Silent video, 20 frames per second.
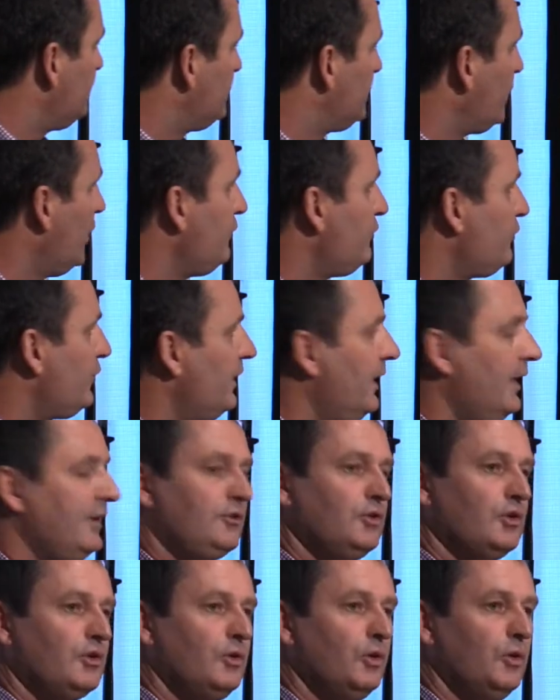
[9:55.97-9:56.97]
don't
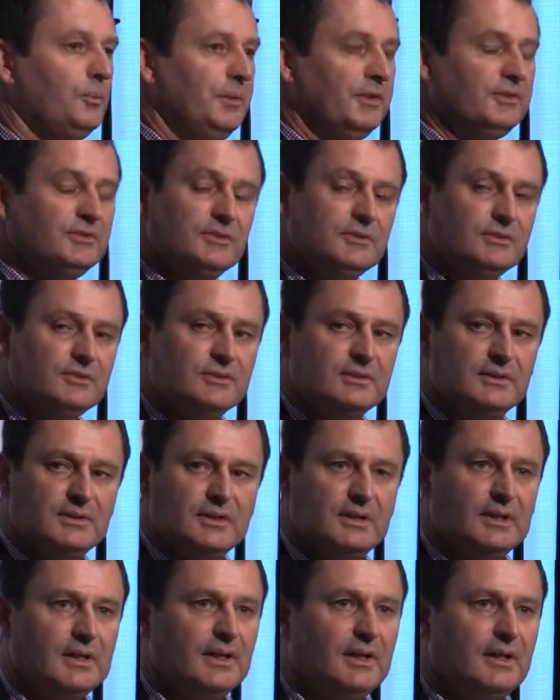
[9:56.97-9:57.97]
forget your core business
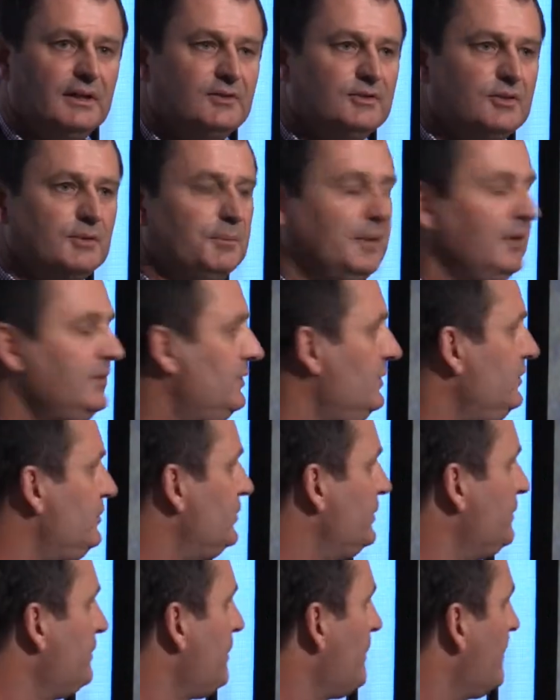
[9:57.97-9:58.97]
is the
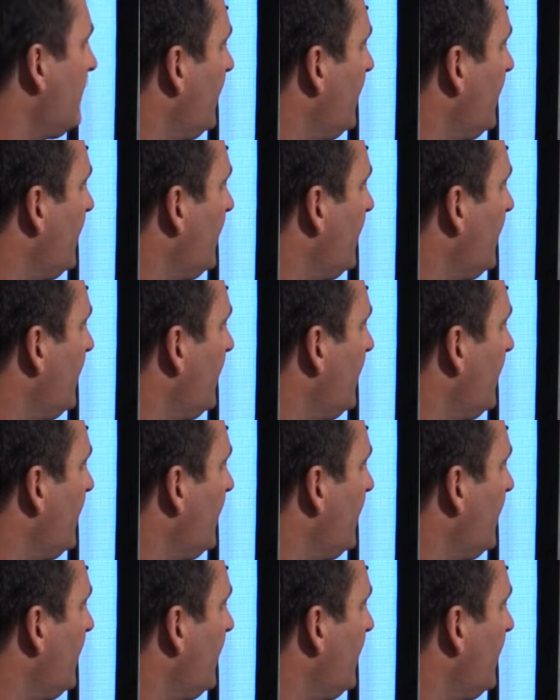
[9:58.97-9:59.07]
message.